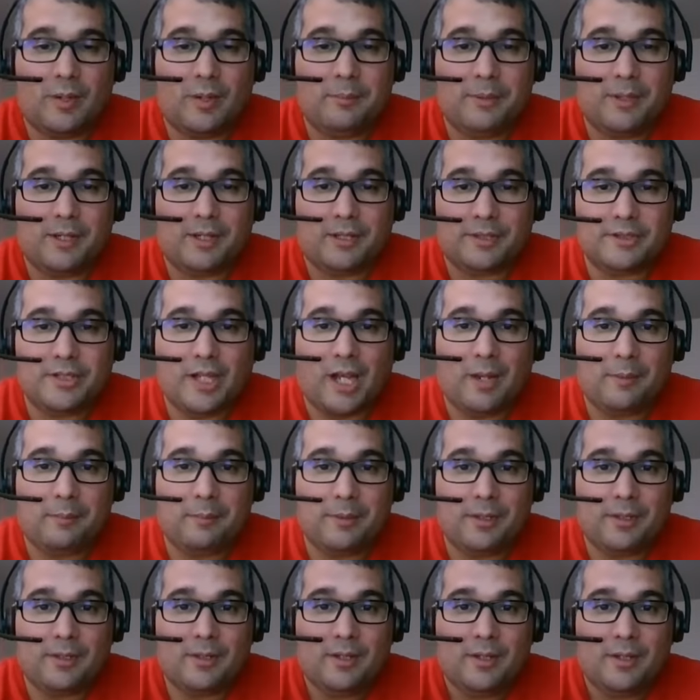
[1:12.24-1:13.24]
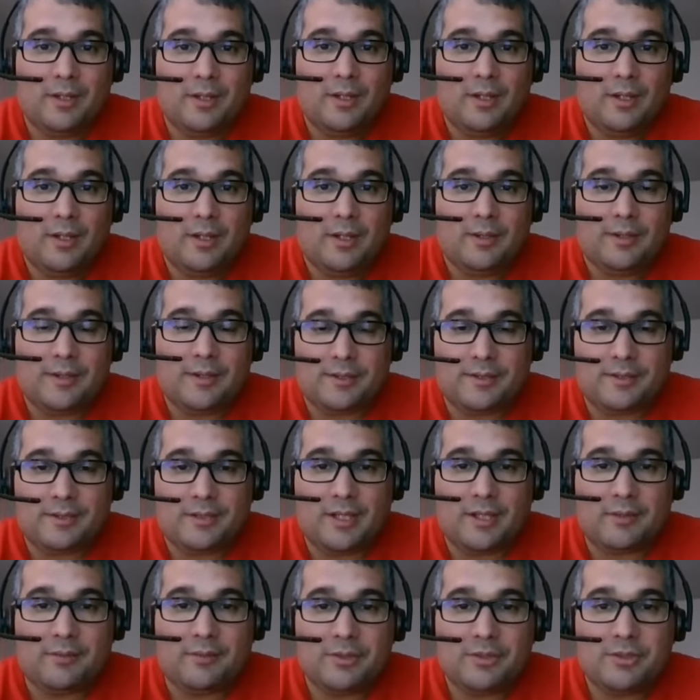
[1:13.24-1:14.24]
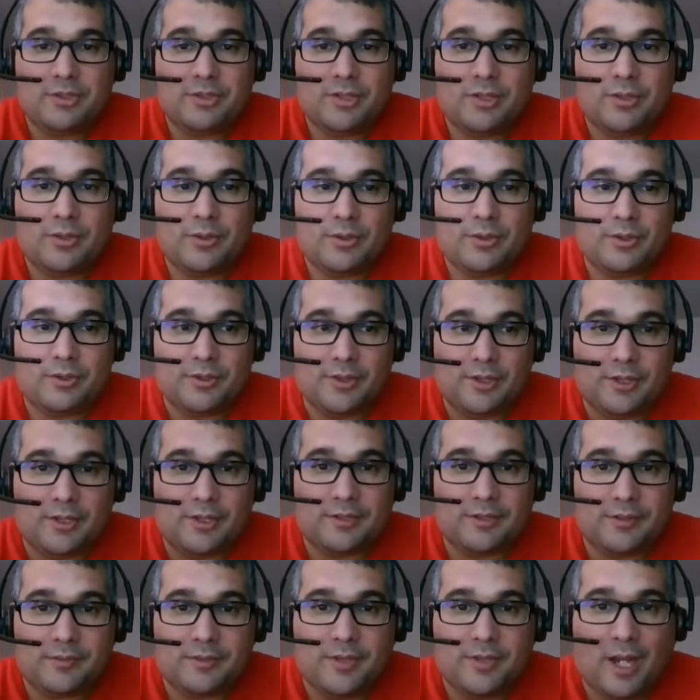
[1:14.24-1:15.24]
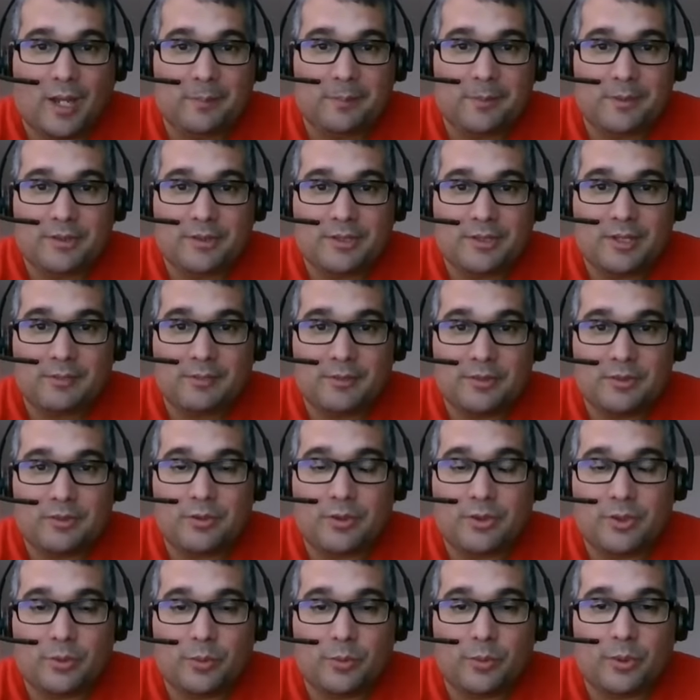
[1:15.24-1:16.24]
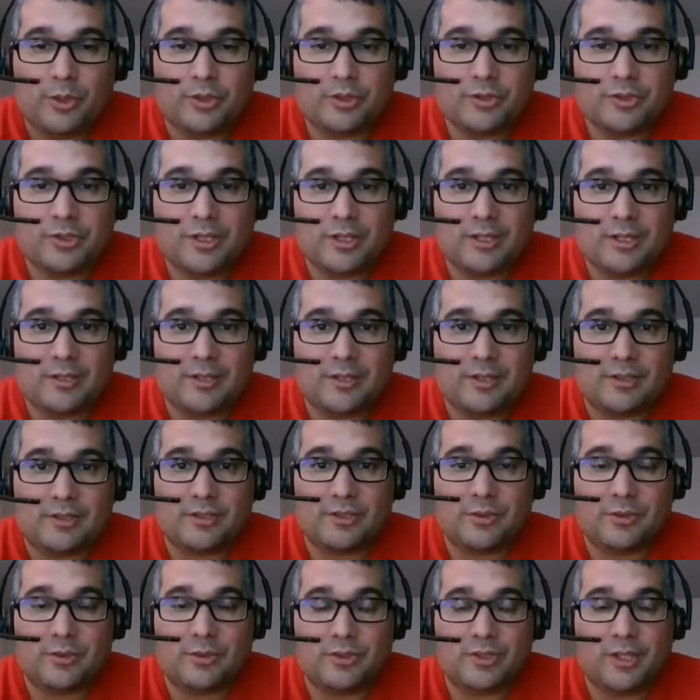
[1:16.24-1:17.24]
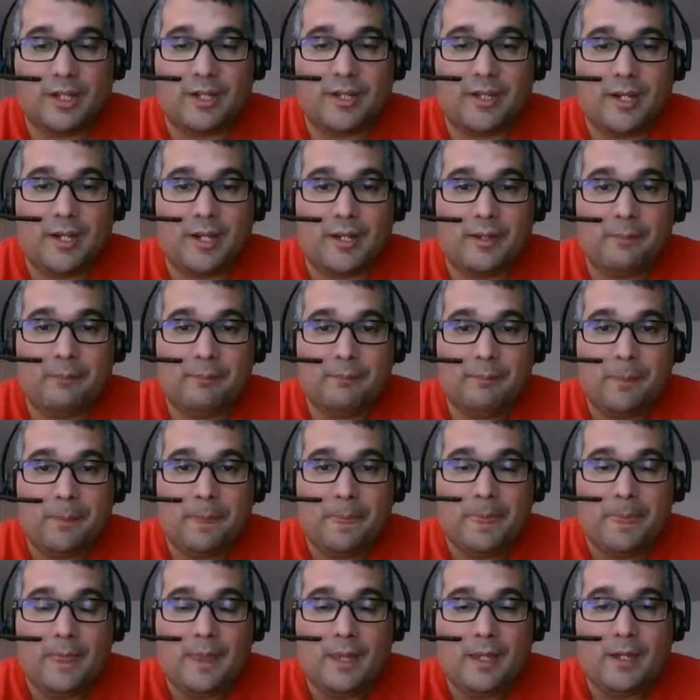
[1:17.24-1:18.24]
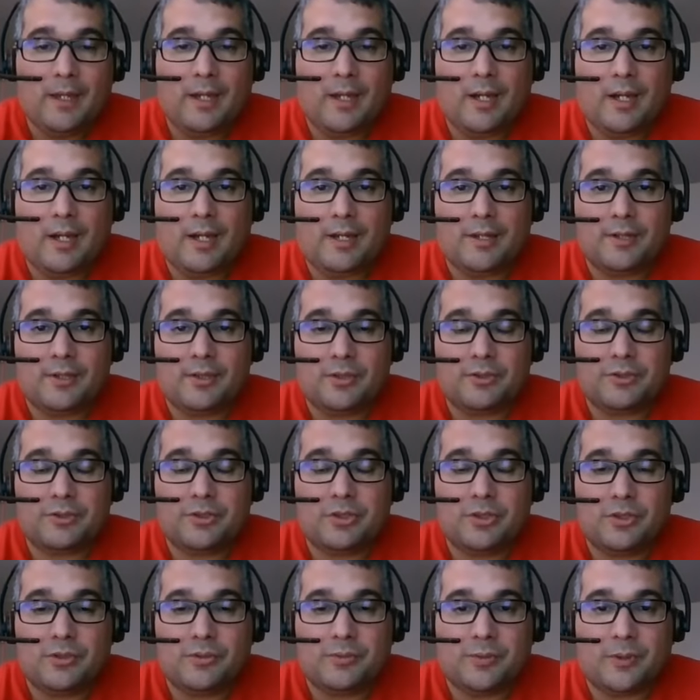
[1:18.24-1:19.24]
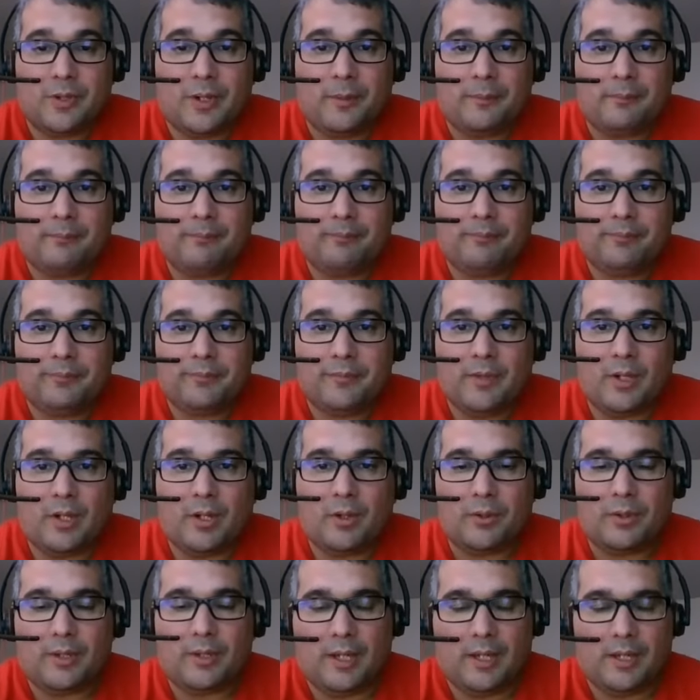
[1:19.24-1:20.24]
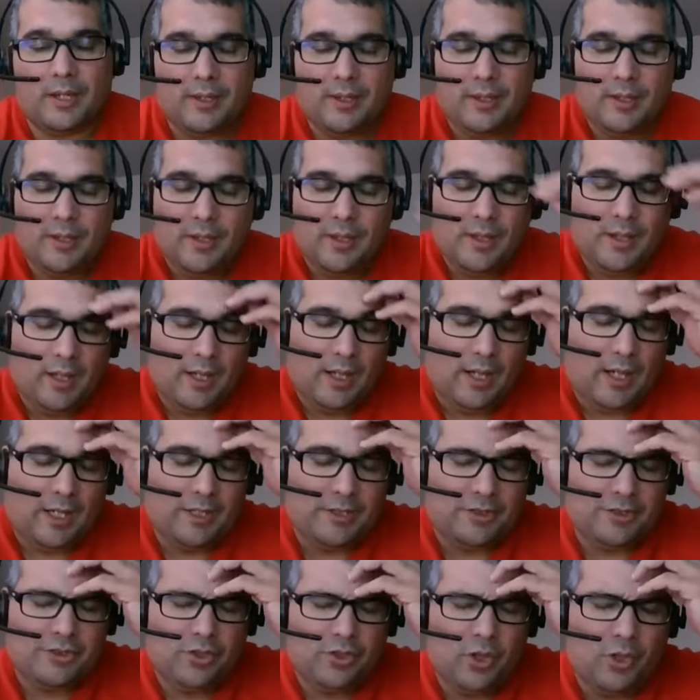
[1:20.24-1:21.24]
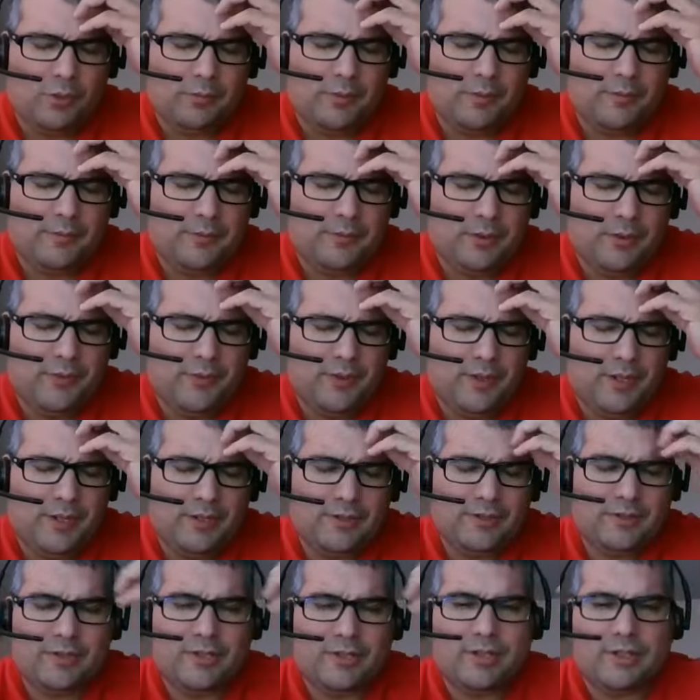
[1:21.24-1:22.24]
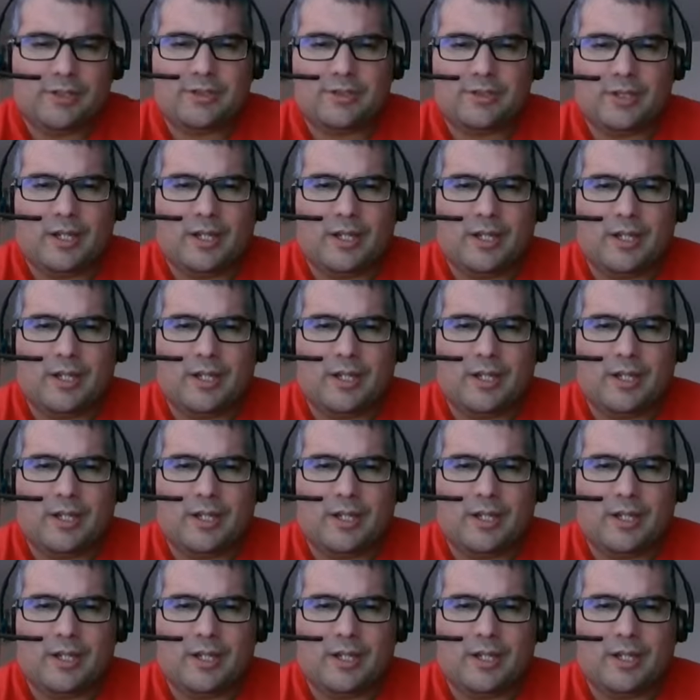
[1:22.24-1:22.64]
pick a topic that's given to you. There's a list of topics given to you in a worksheet that's due Sunday that you'll choose from. Okay. I just go over a few things in this